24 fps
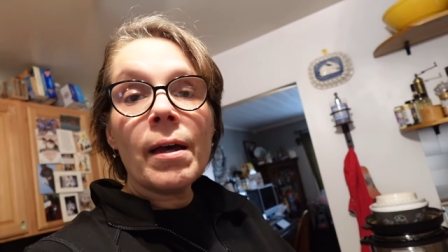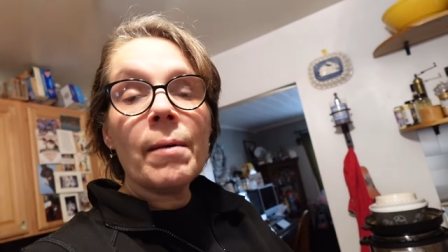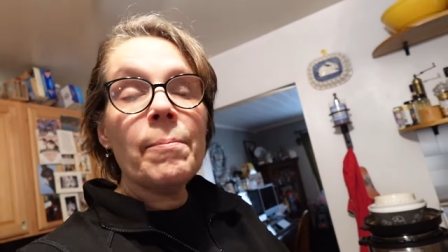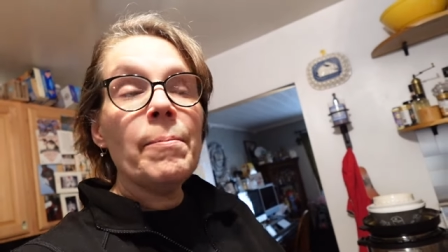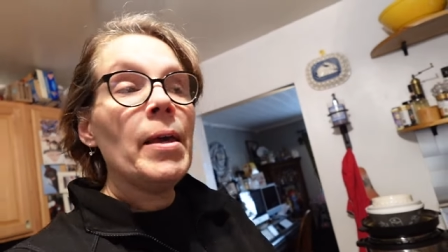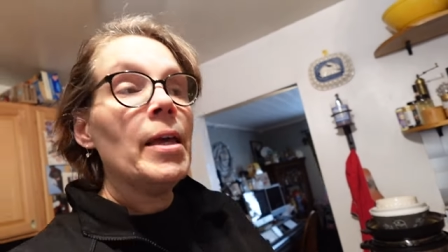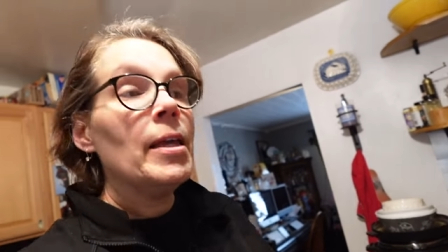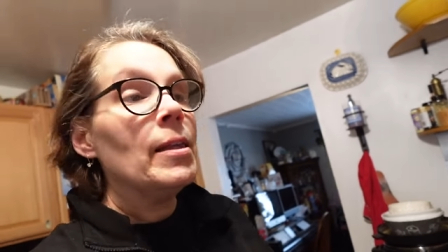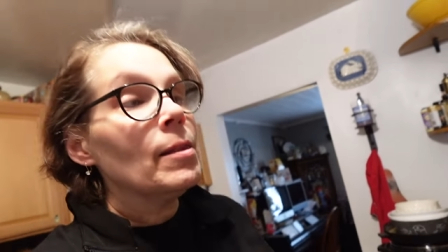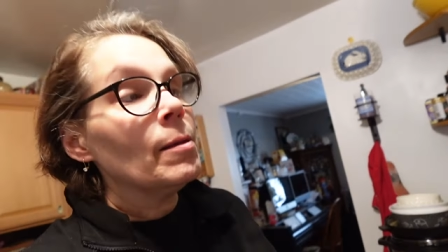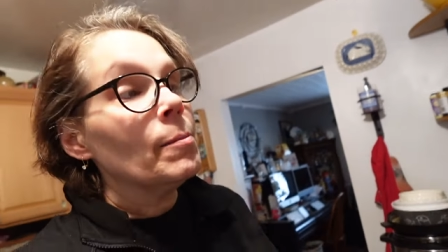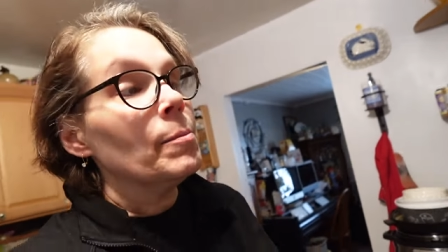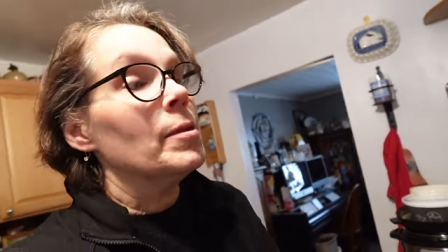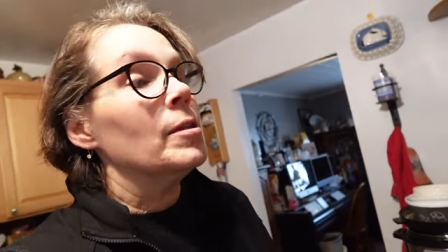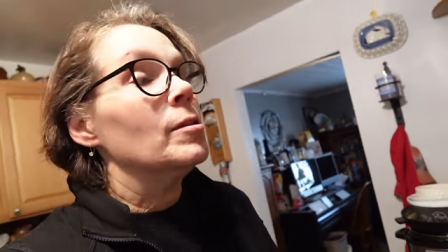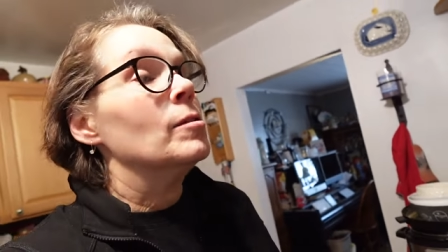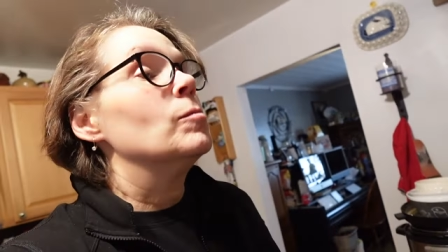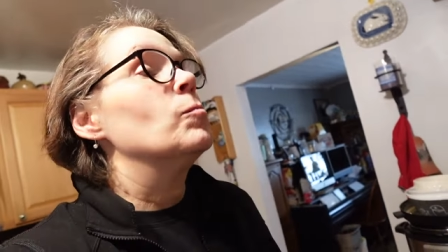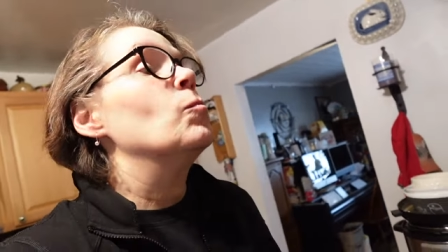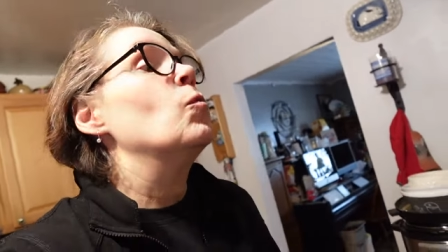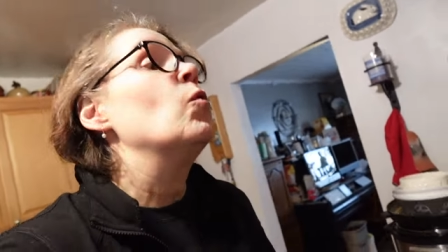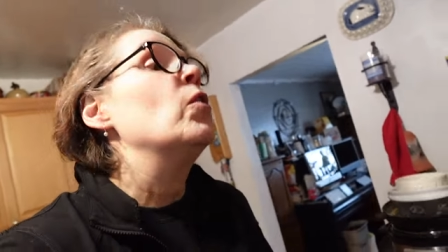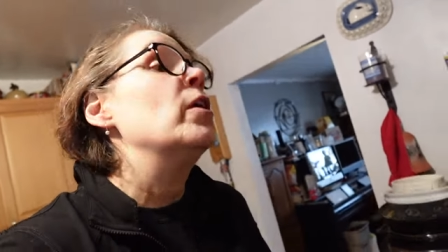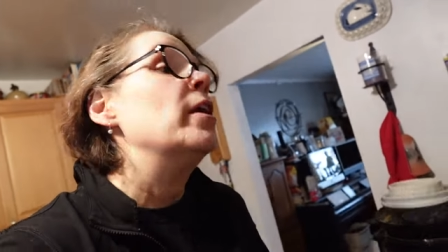I made them this
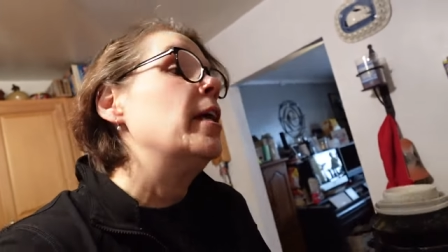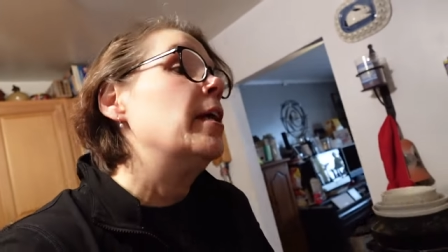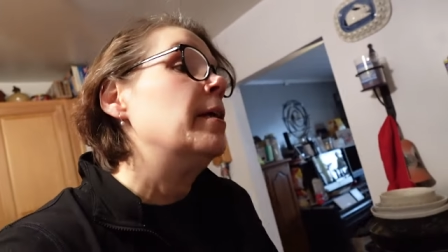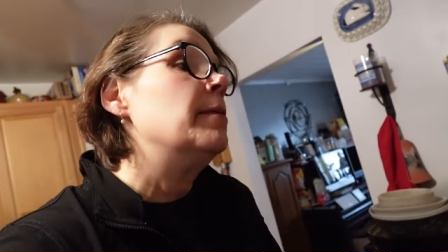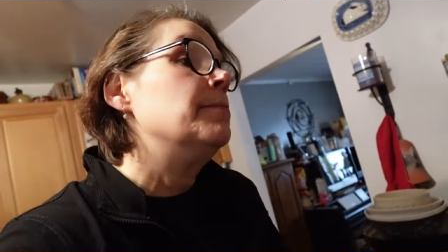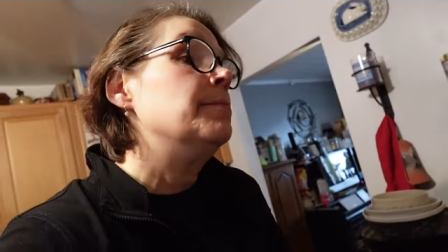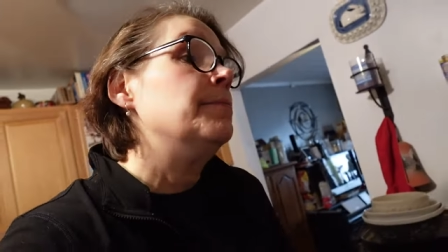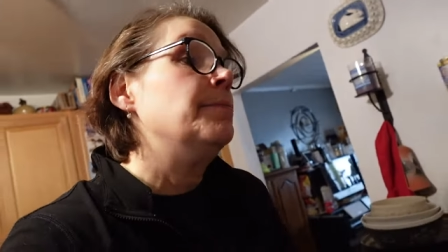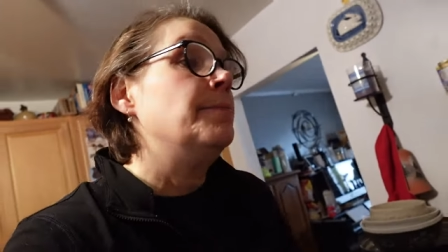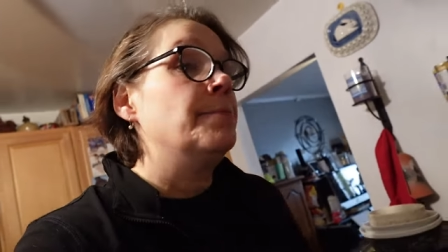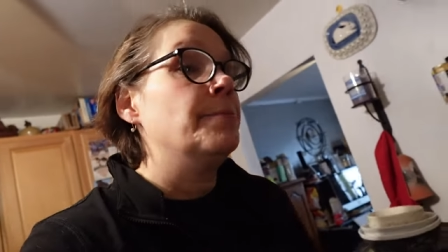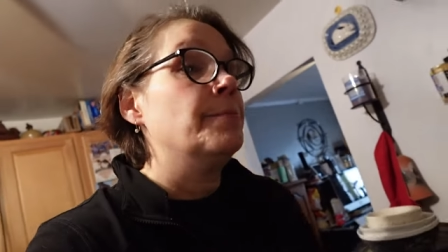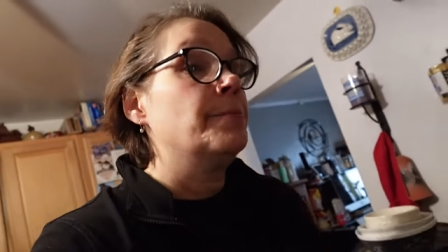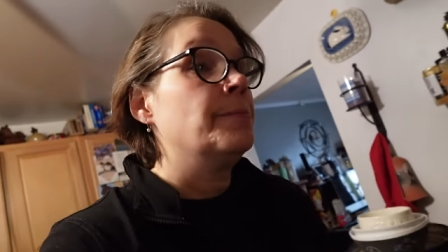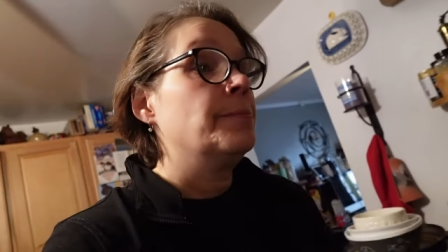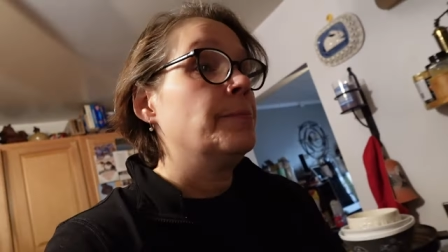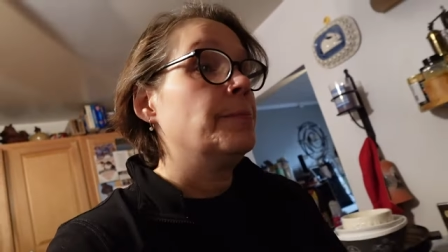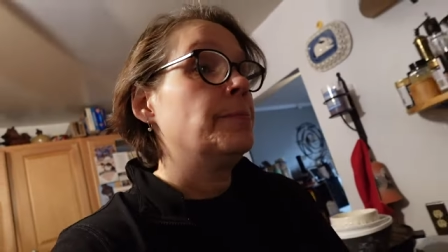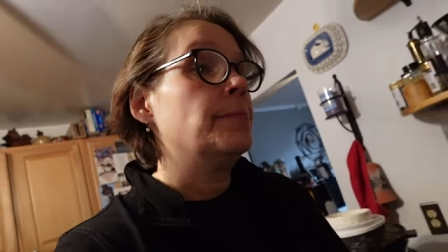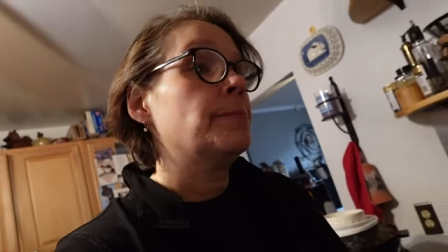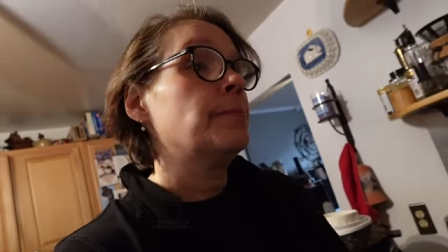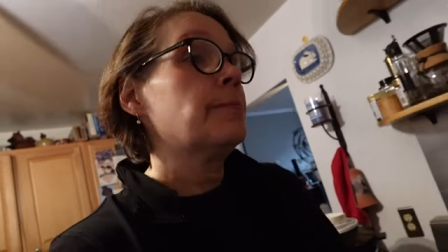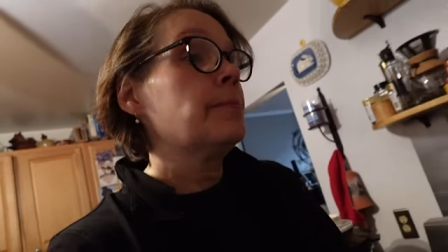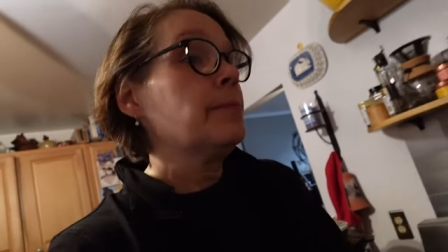morning.
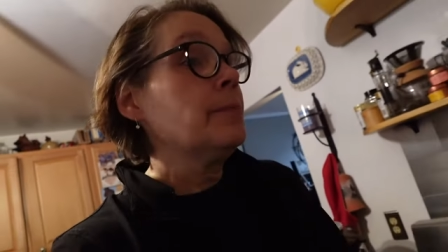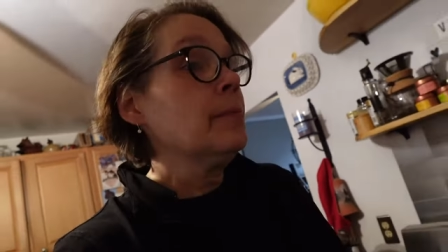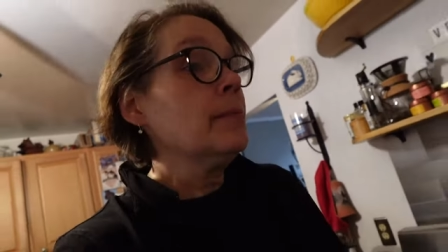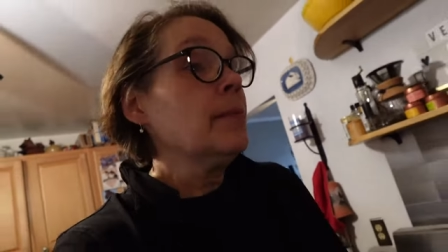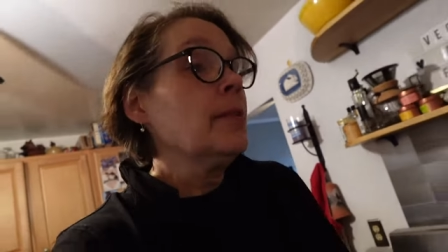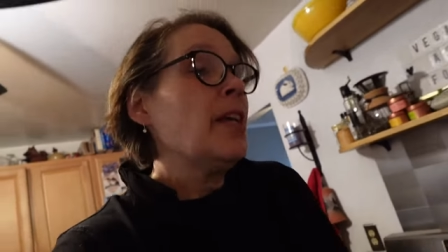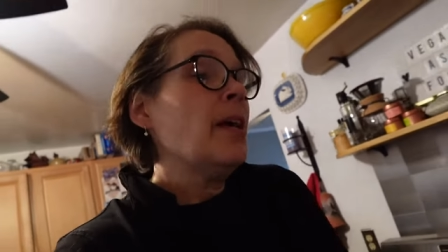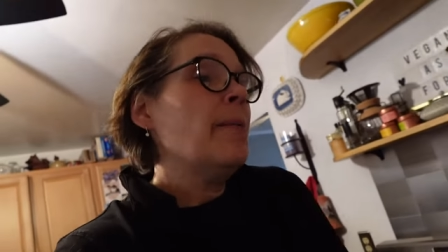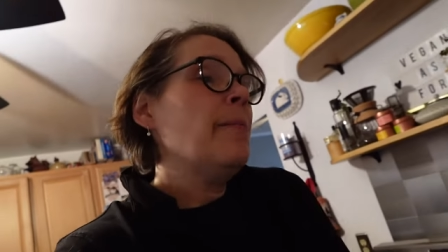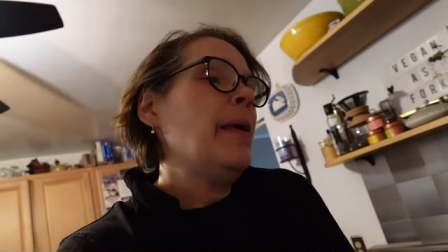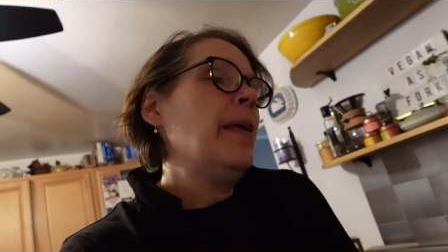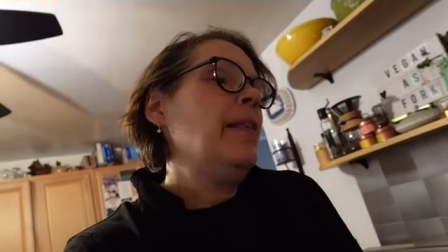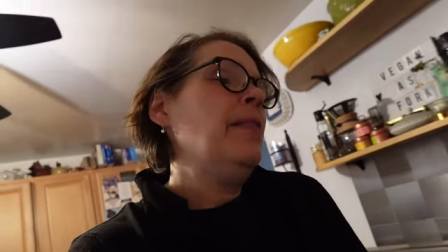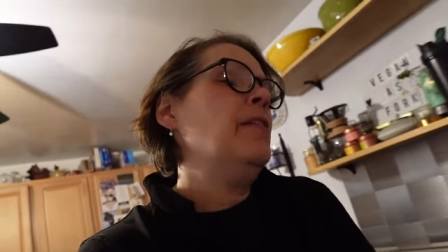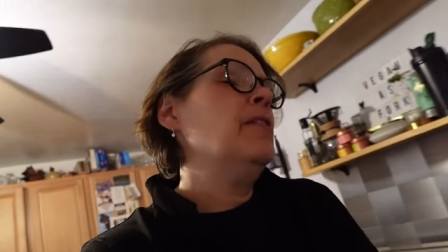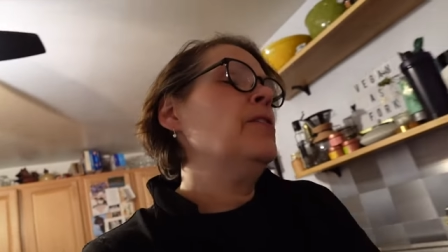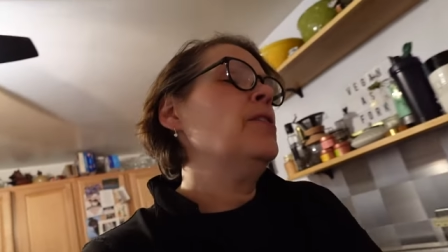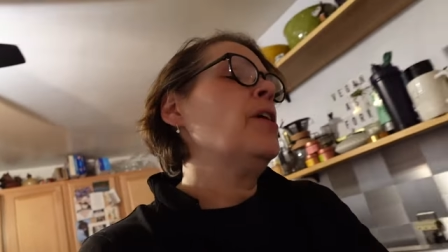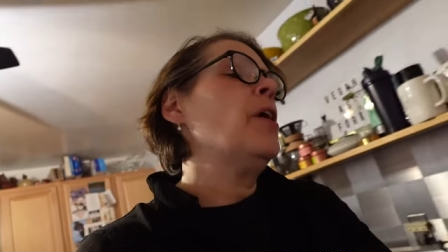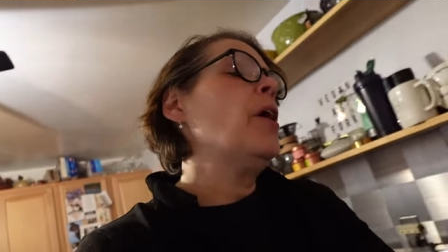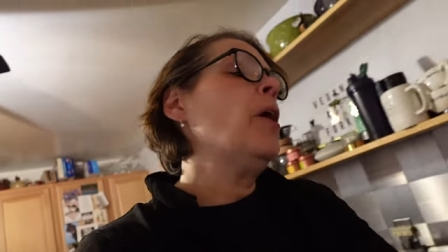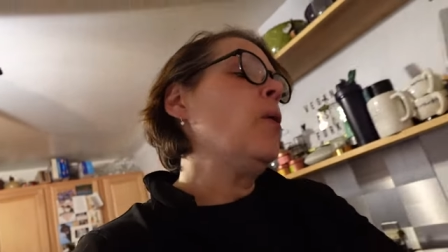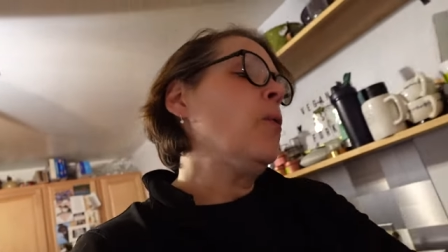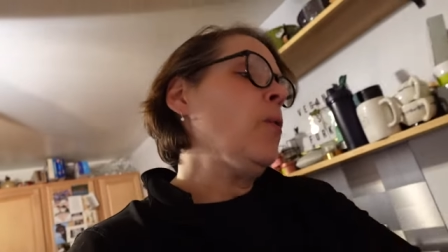I made the
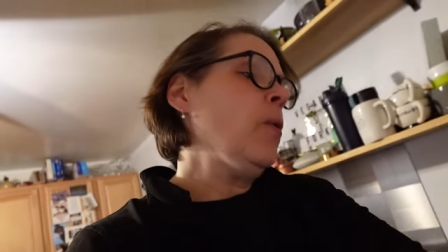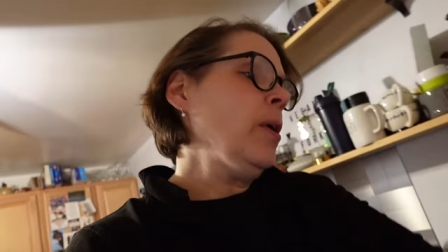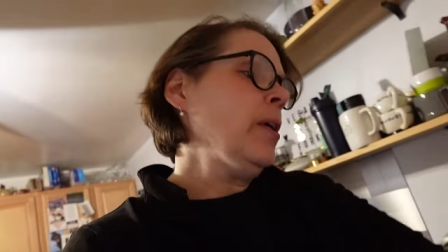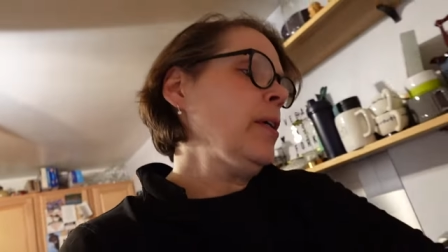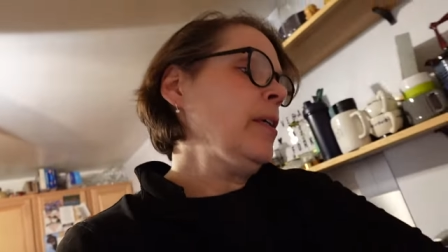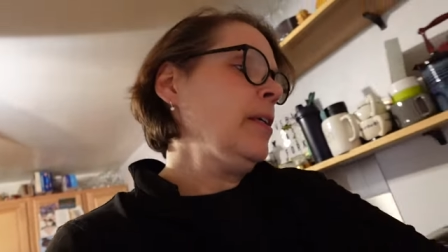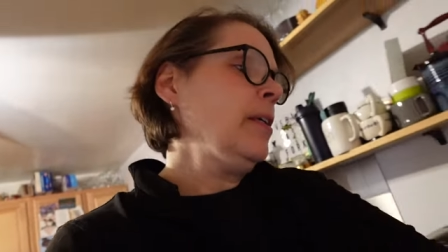dough.